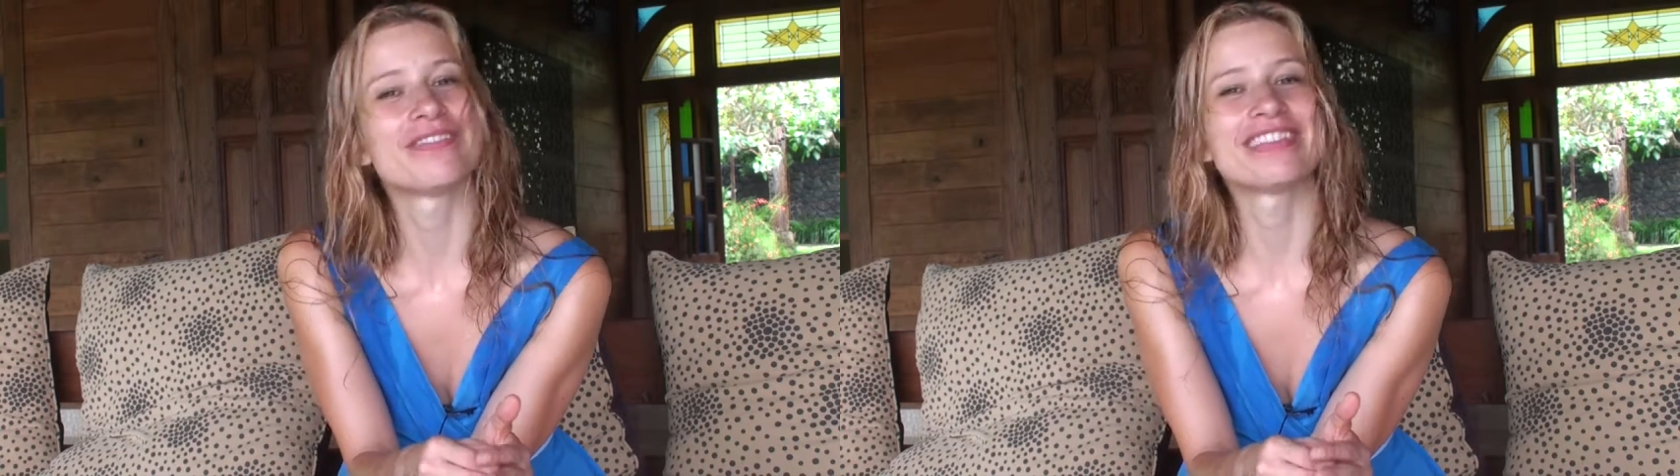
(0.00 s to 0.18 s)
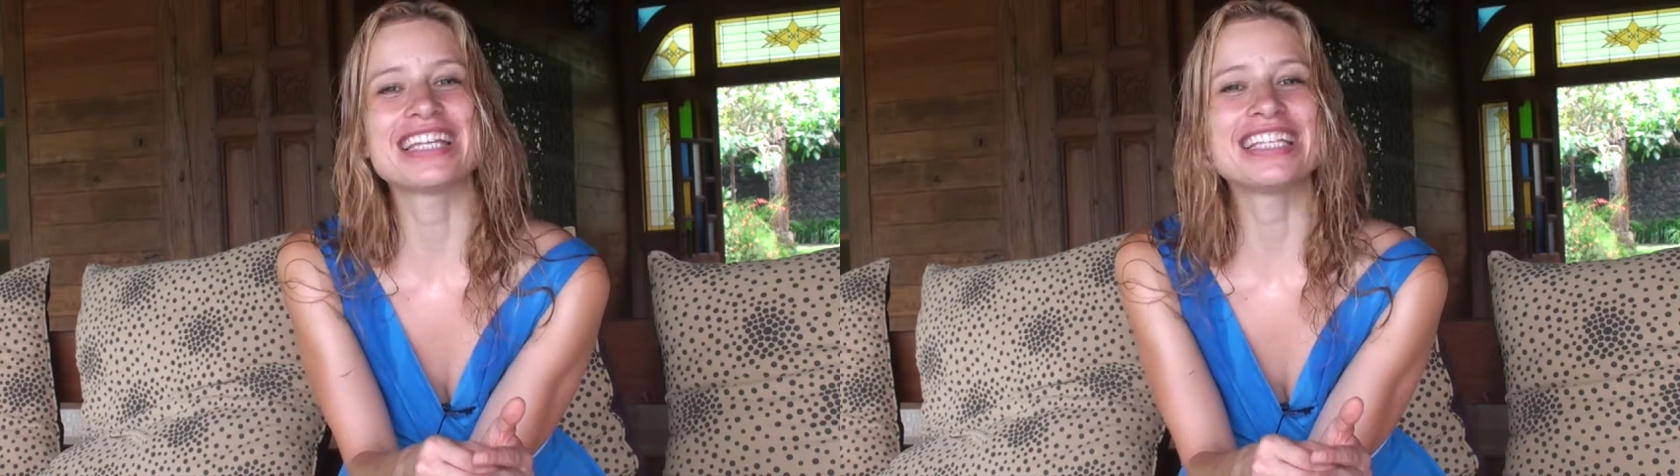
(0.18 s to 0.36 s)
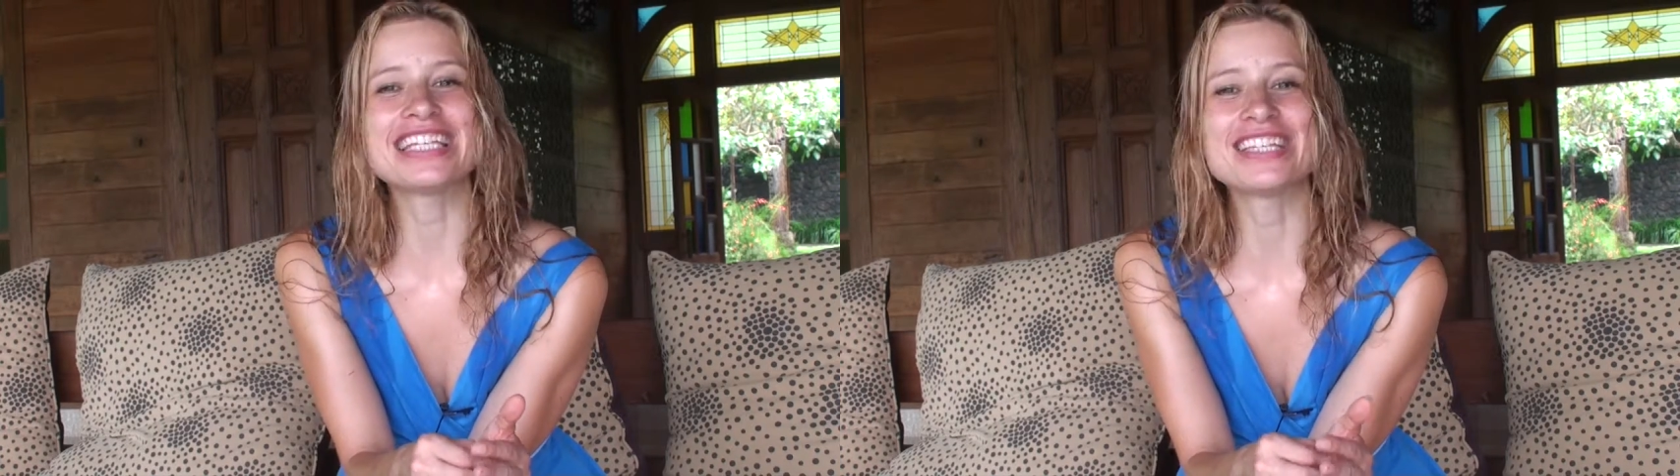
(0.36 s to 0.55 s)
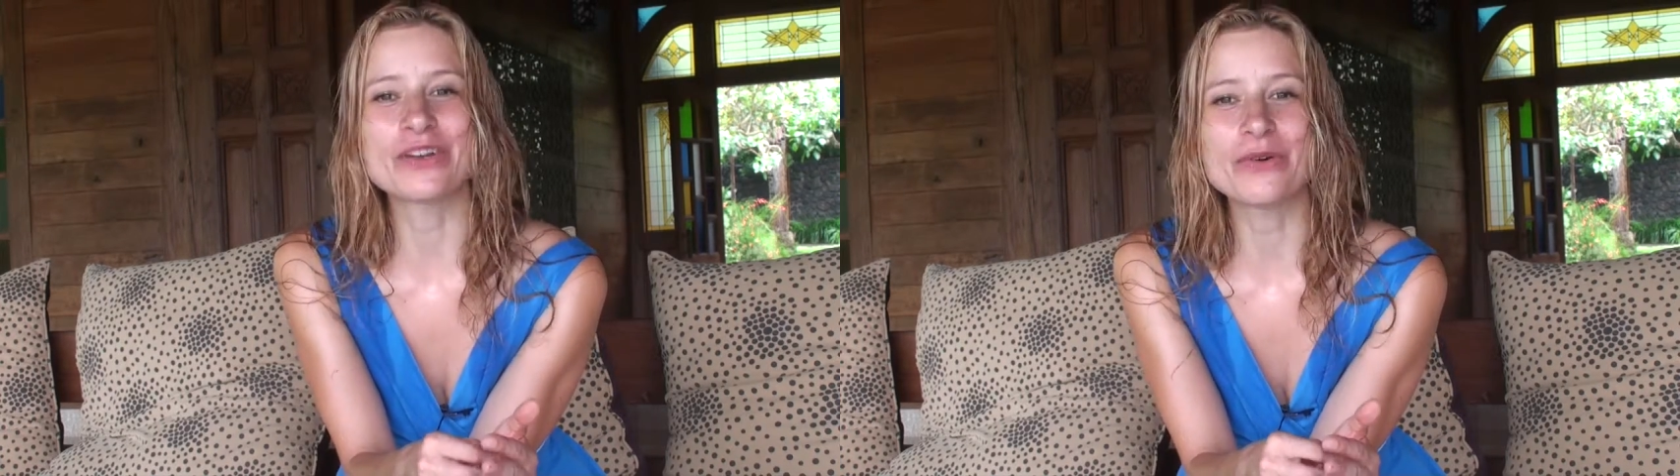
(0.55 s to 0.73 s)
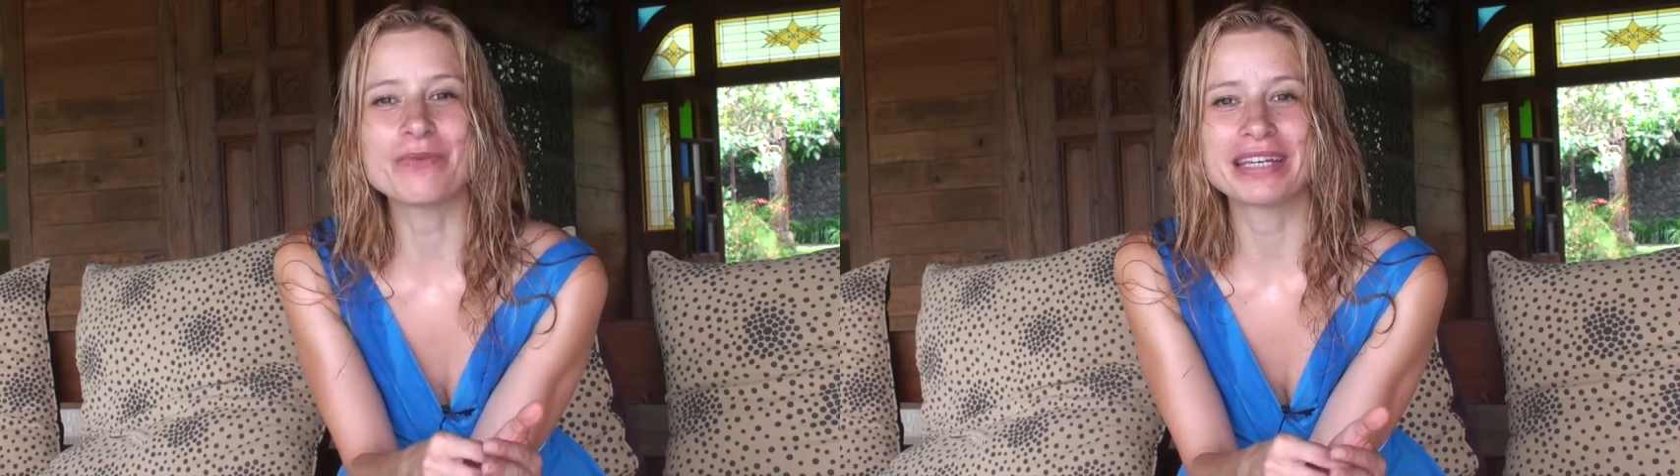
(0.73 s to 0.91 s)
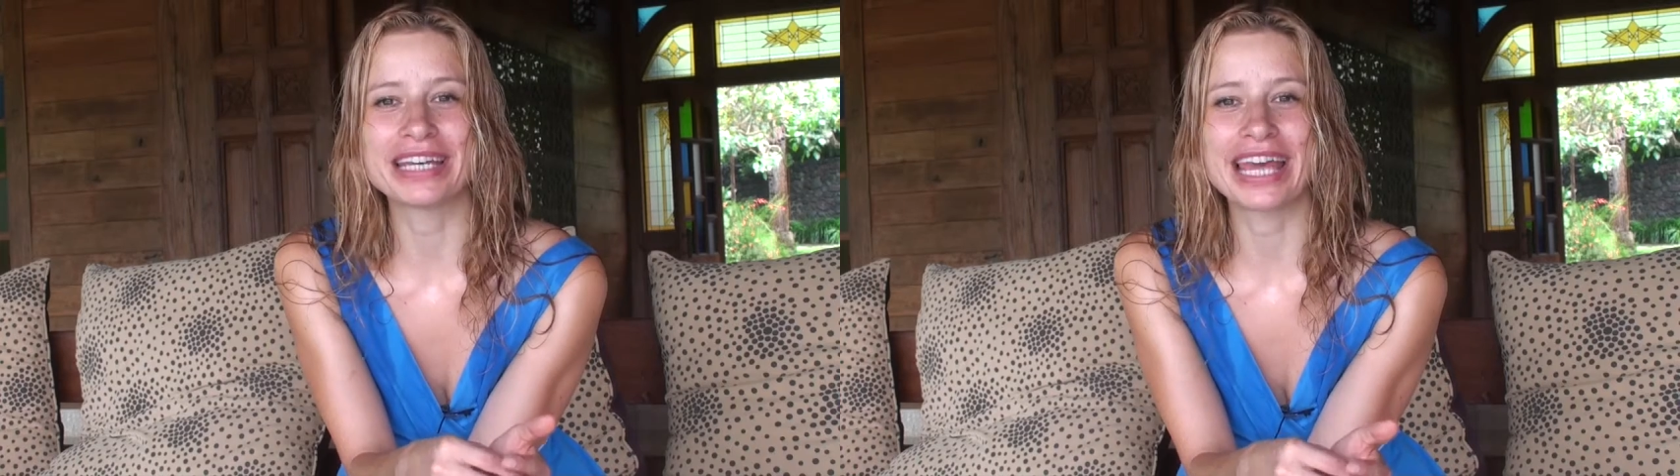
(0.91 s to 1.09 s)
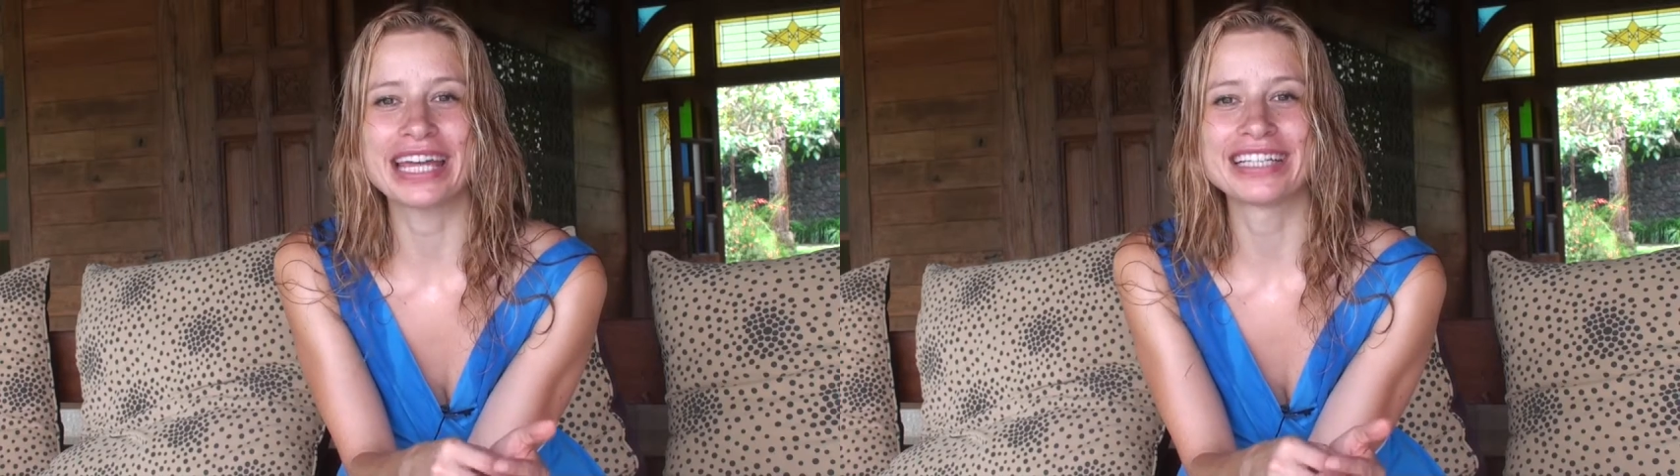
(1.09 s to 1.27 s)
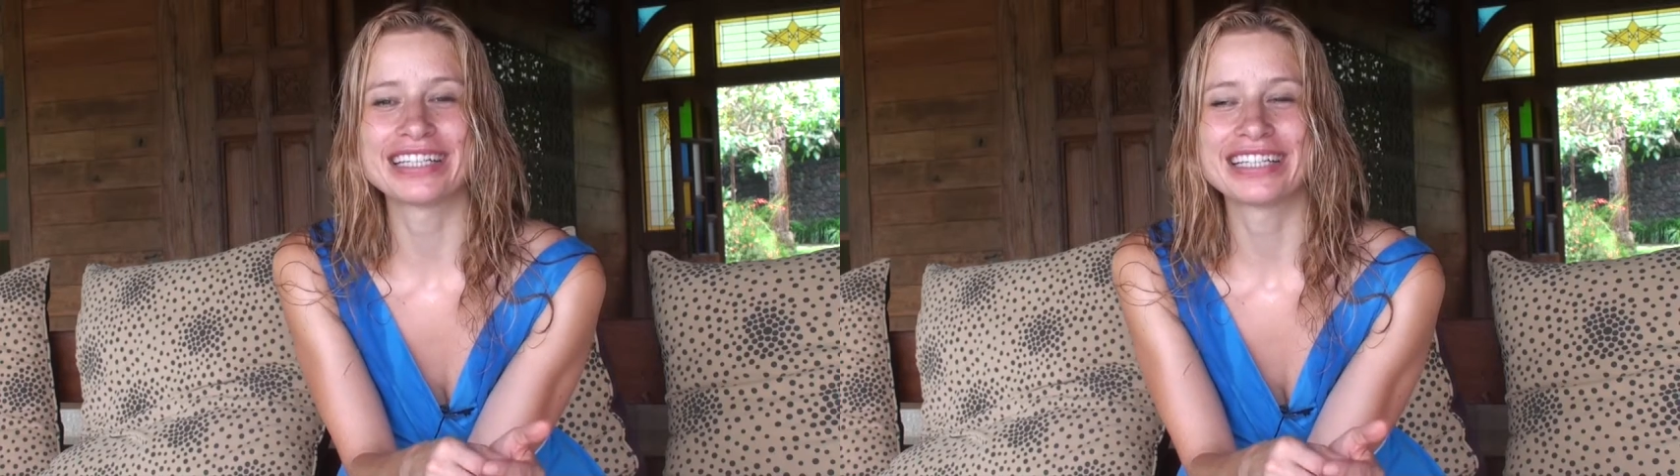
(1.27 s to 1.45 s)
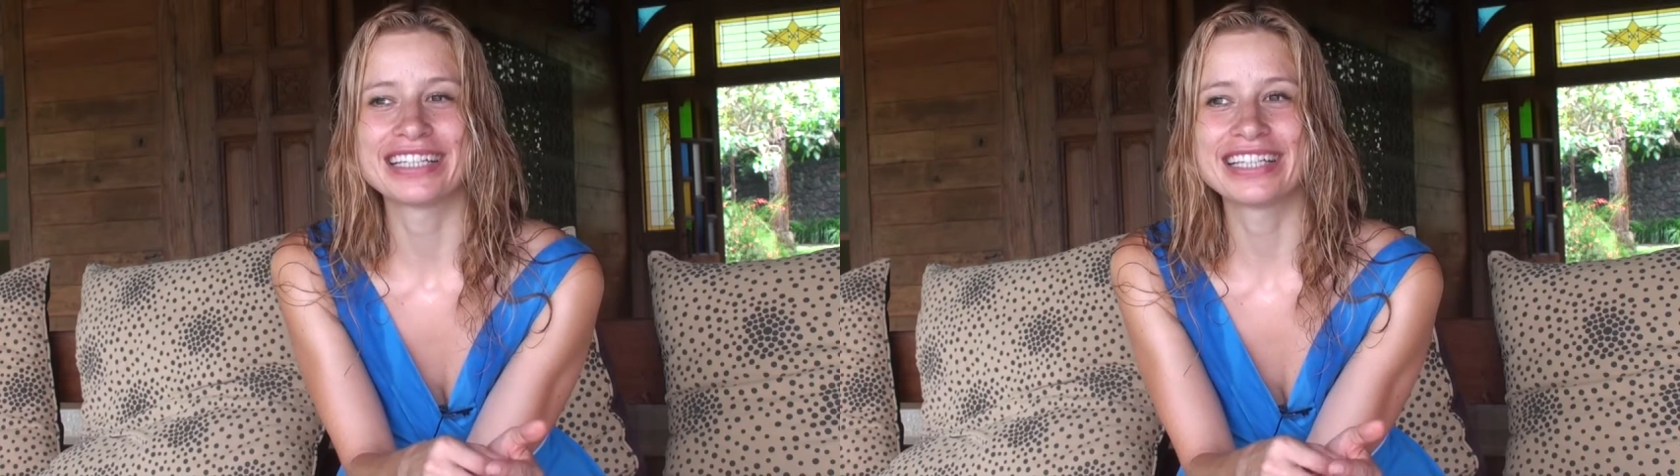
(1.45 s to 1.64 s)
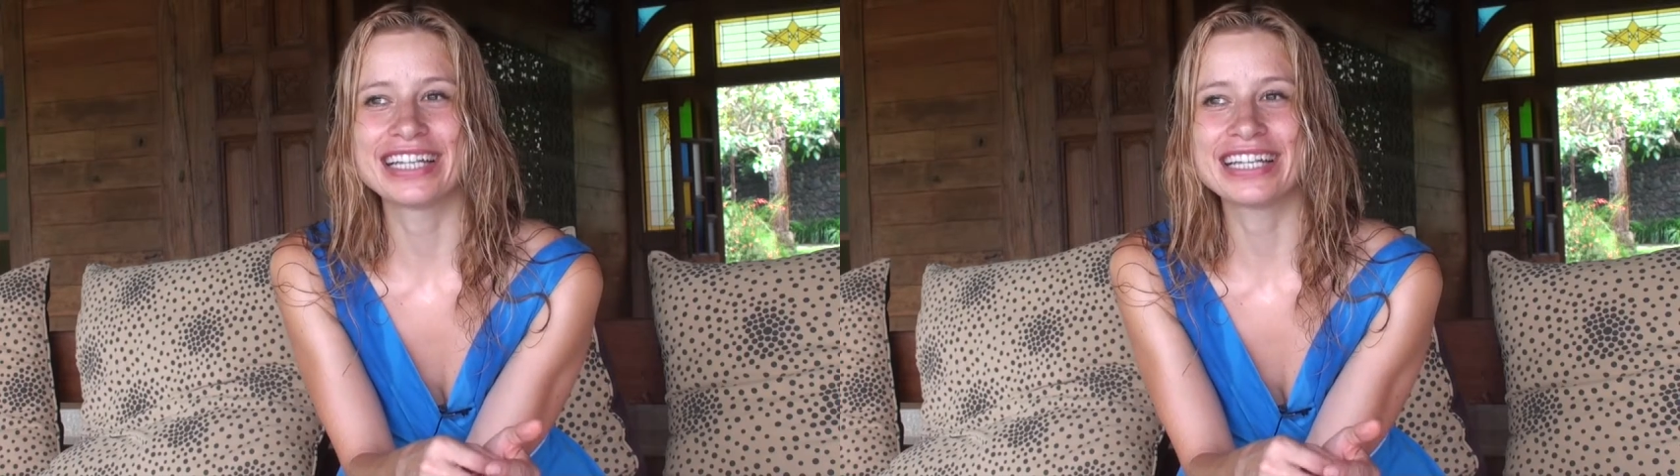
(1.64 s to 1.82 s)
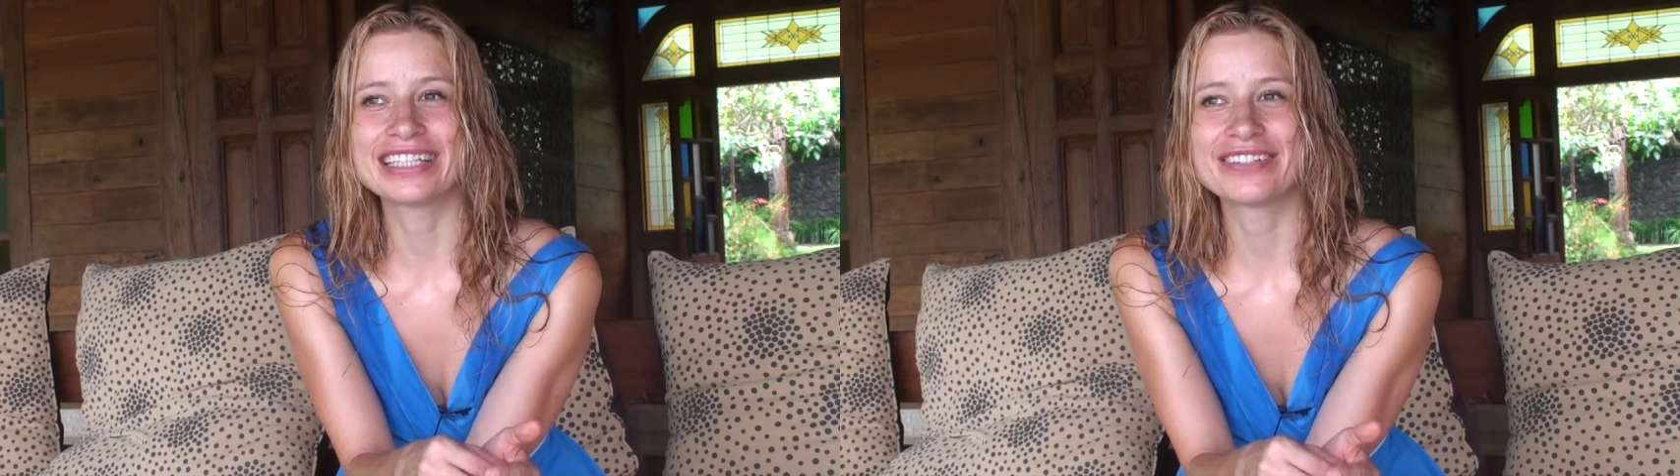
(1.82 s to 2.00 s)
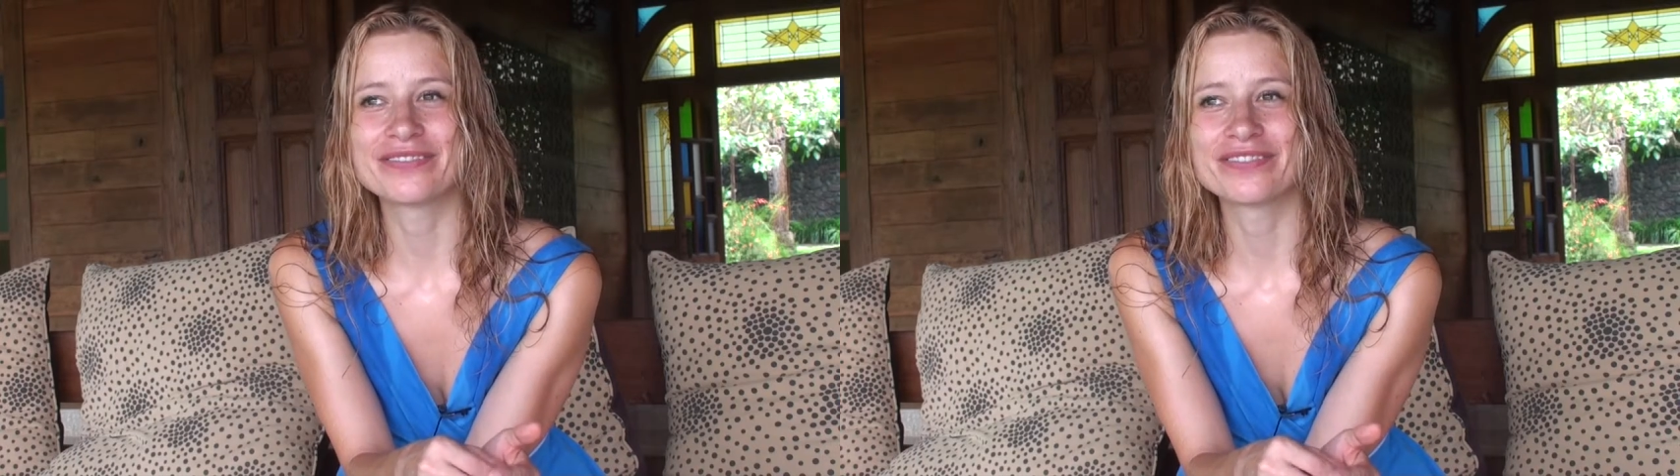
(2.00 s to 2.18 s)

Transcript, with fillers: that just showed me again that